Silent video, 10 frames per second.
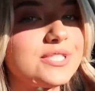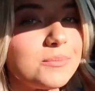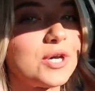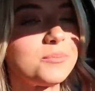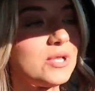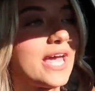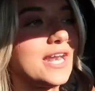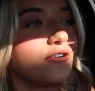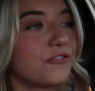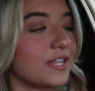some good
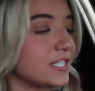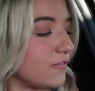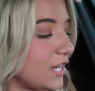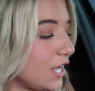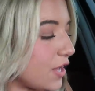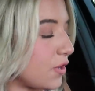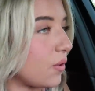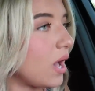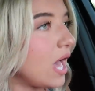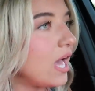planning for this
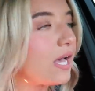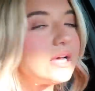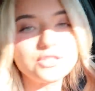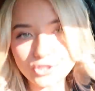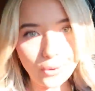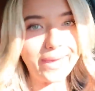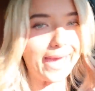video, so